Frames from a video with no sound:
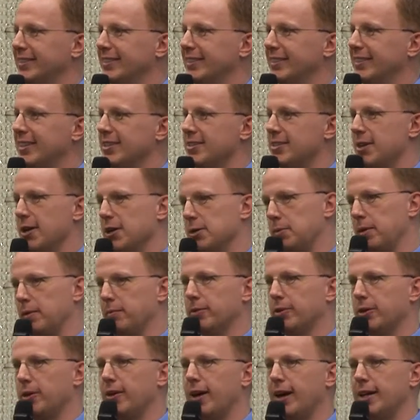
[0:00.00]
Because
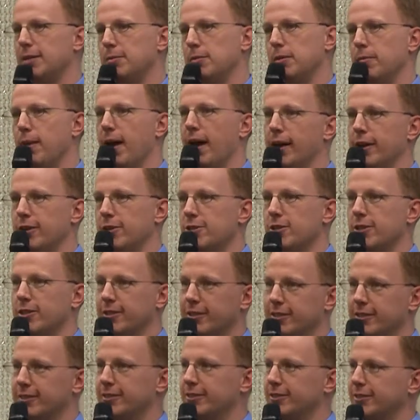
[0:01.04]
salespeople don't like to be managed
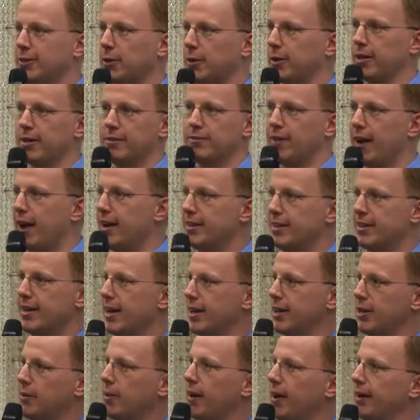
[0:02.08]
or confined in
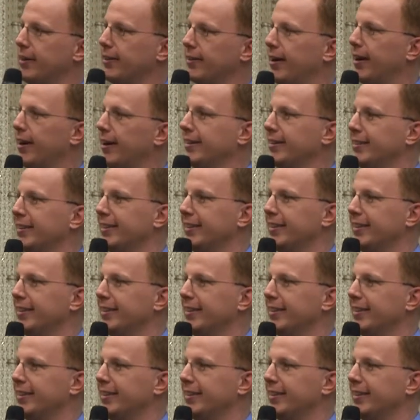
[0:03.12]
any way, right?